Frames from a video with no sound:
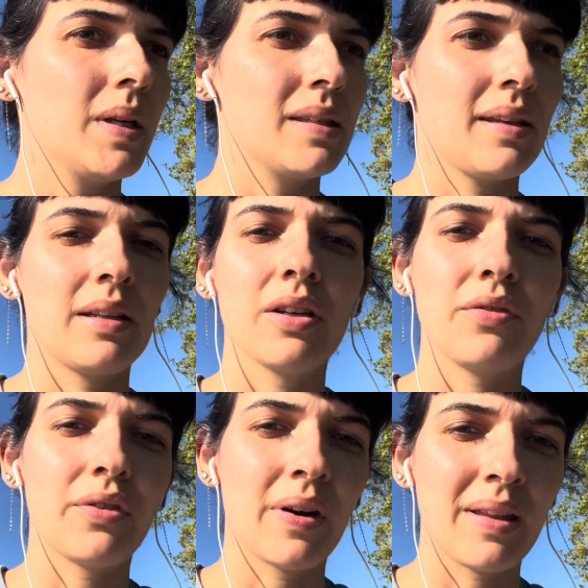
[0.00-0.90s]
like
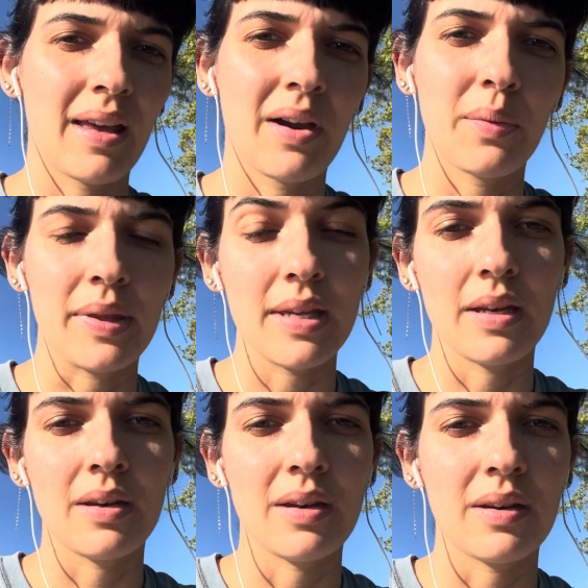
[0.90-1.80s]
confronting that
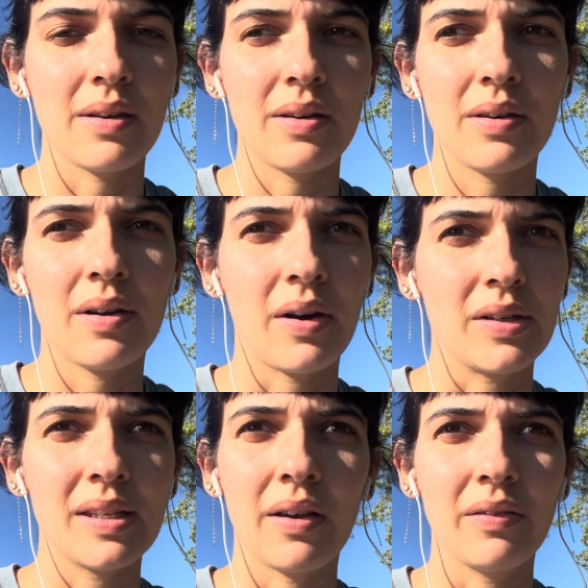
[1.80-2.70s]
within
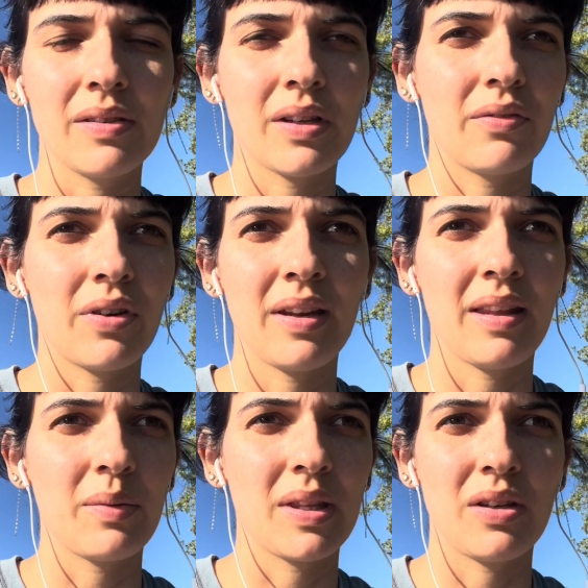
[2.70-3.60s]
ourselves, confronting
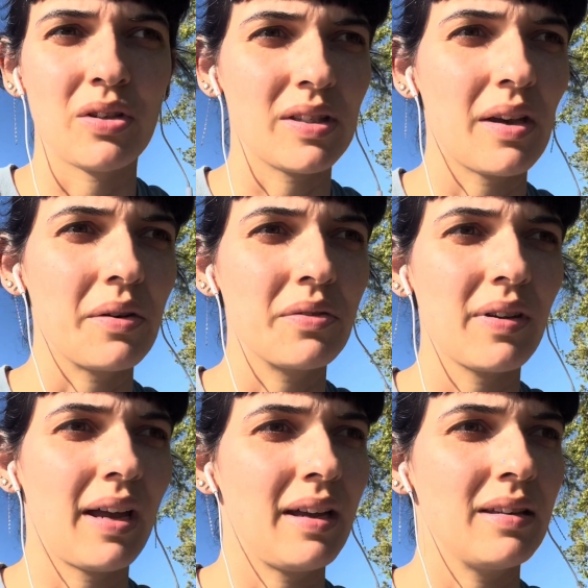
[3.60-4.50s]
that within yourself,
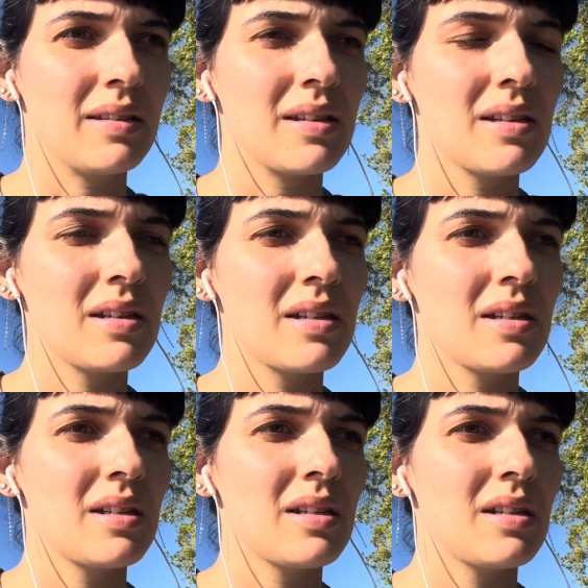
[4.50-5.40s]
and
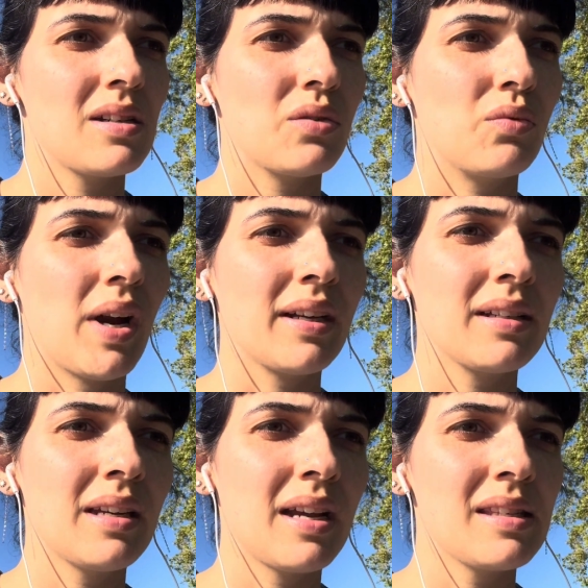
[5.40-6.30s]

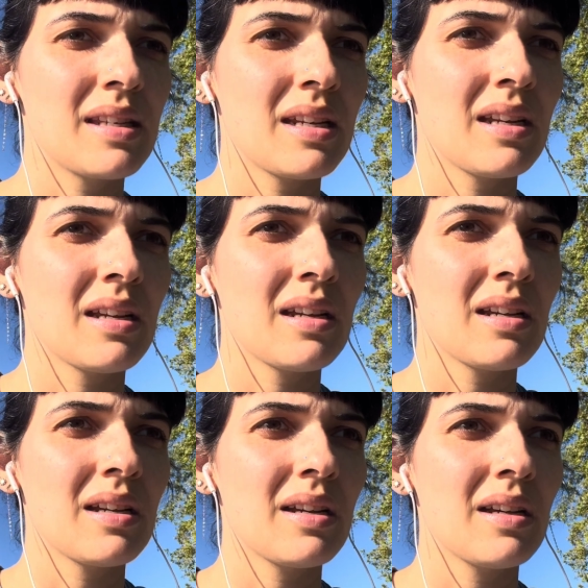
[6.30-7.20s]
recognizing
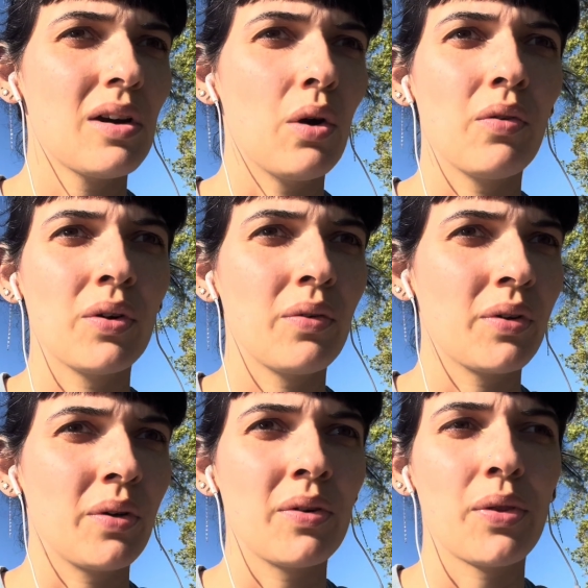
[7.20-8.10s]
over and over and
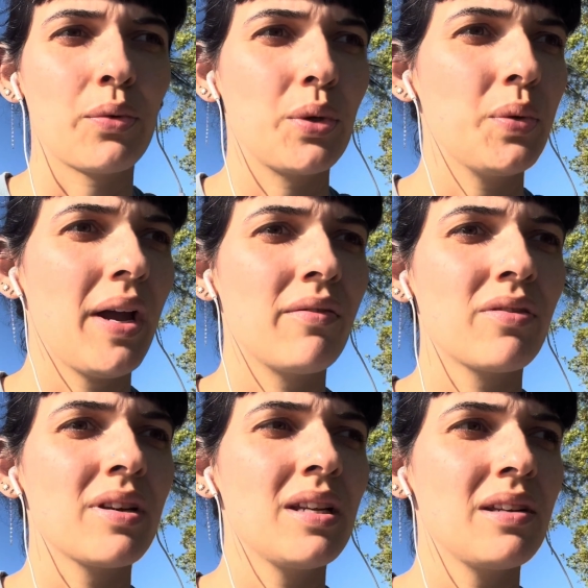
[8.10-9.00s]
over through
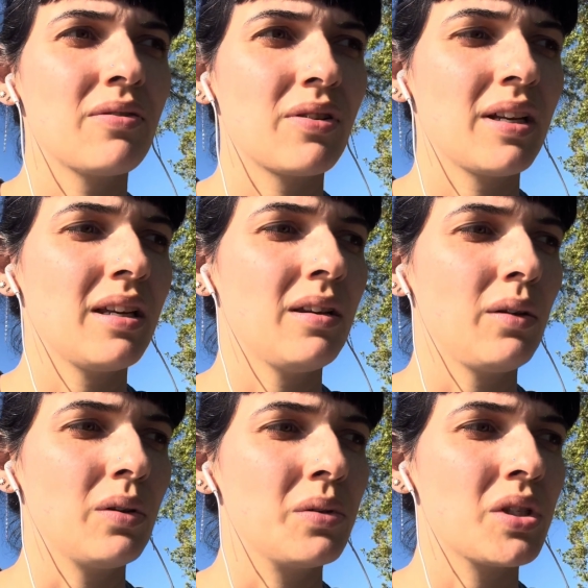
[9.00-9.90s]
every freaking
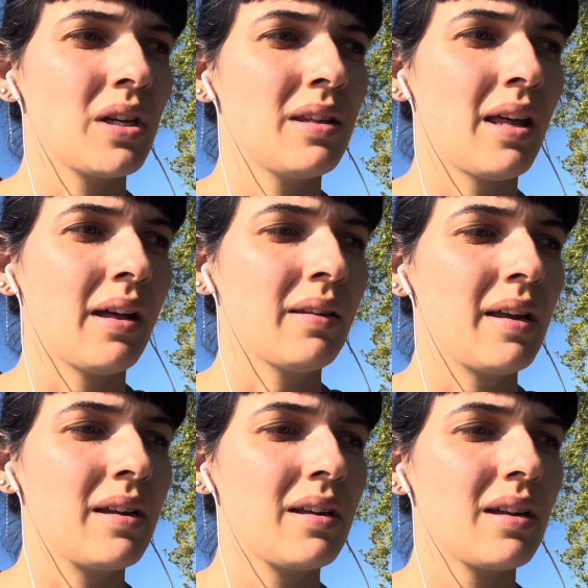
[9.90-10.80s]
illusion that
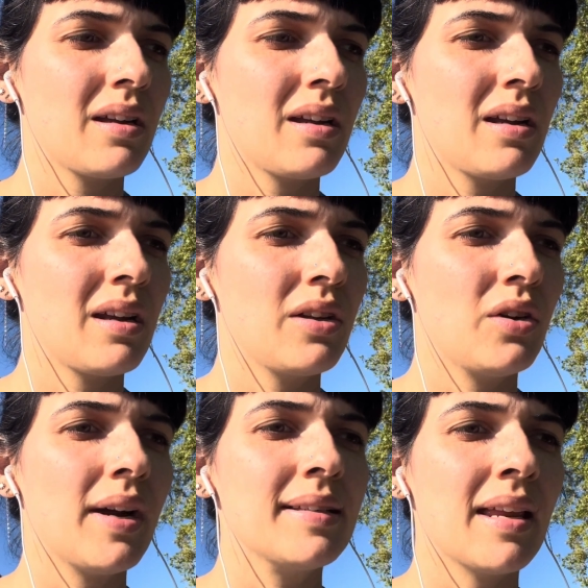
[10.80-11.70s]
like your
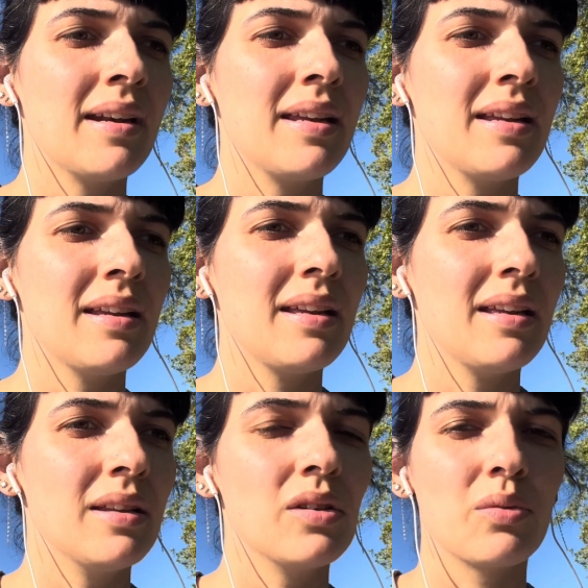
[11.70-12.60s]
identity
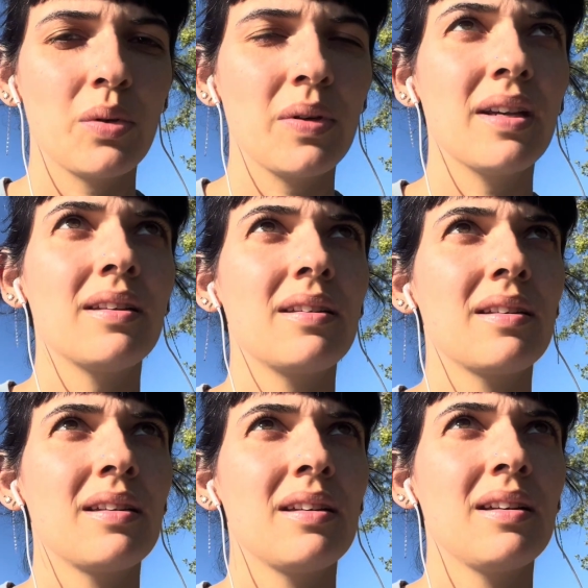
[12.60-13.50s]
is rooted
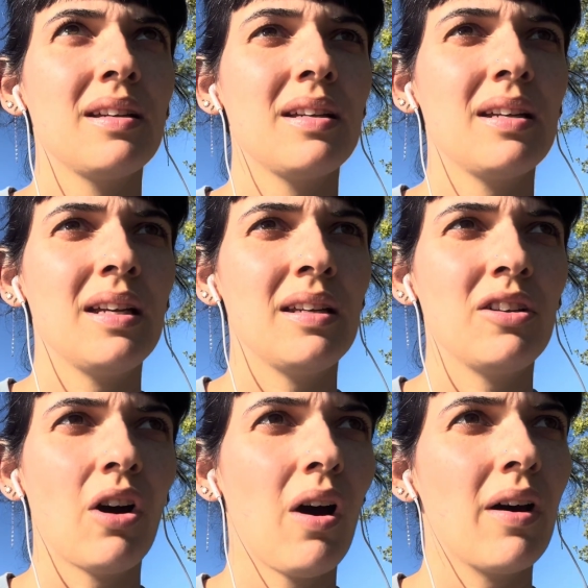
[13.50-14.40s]
in
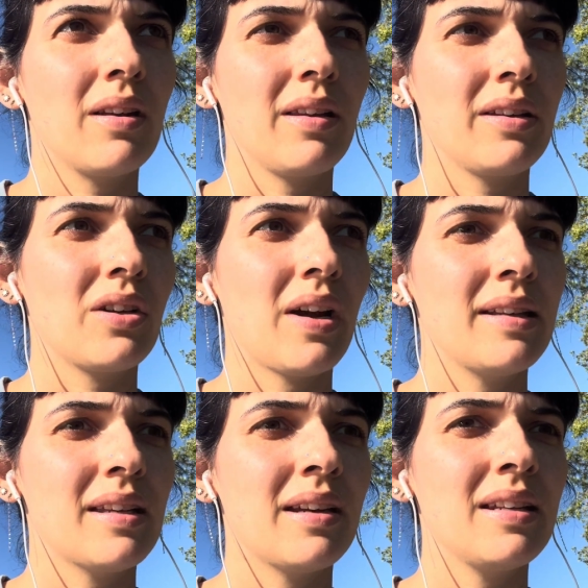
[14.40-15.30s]
God. Like your
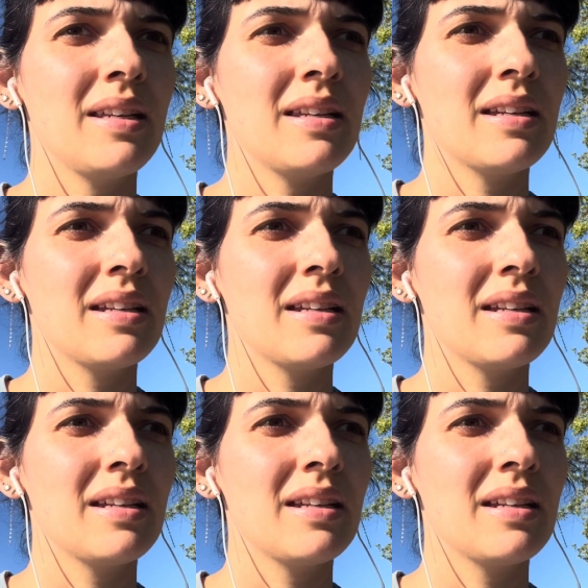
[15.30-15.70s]
identity